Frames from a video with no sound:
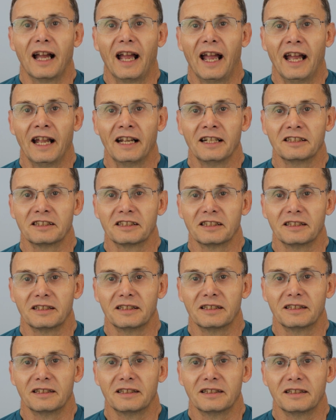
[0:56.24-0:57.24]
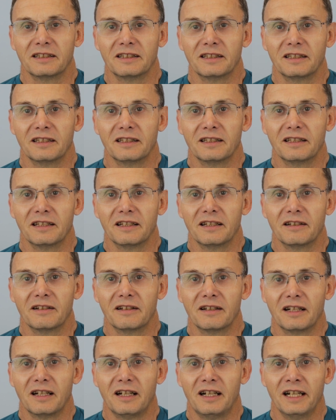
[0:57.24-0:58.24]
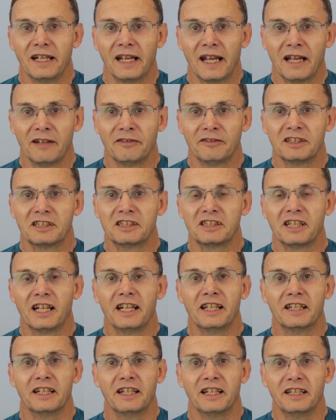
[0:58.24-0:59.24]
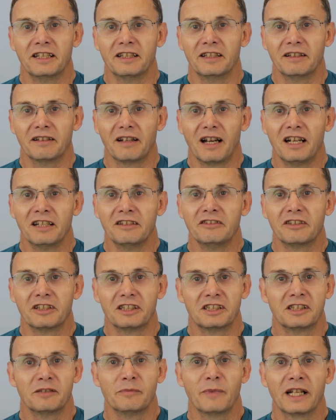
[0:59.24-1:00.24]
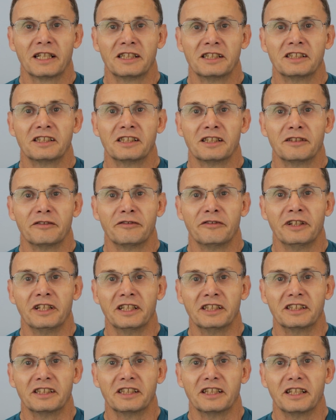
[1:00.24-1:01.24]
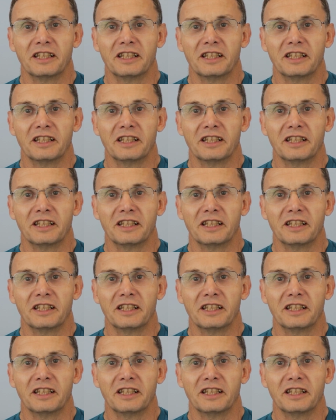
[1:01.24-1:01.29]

And I have to say that in the hundreds of matches I fished,